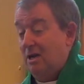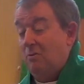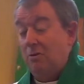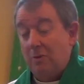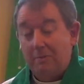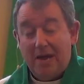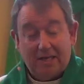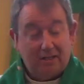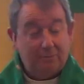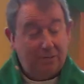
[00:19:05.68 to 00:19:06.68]
When we
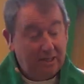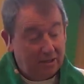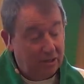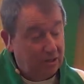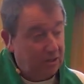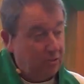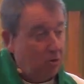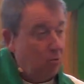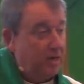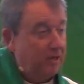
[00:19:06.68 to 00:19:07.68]
pass the peace, in just a
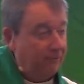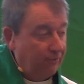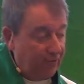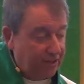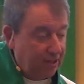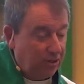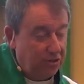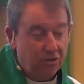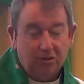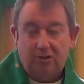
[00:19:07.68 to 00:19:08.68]
moment, if you're visiting our
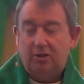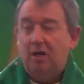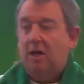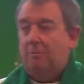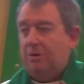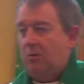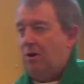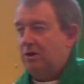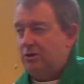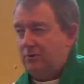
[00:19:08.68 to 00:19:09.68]
church, be
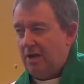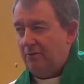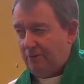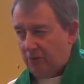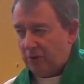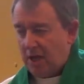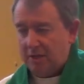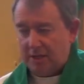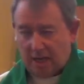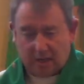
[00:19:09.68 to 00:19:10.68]
aware it's rather full
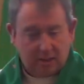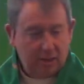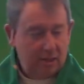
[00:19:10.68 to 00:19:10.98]
contact.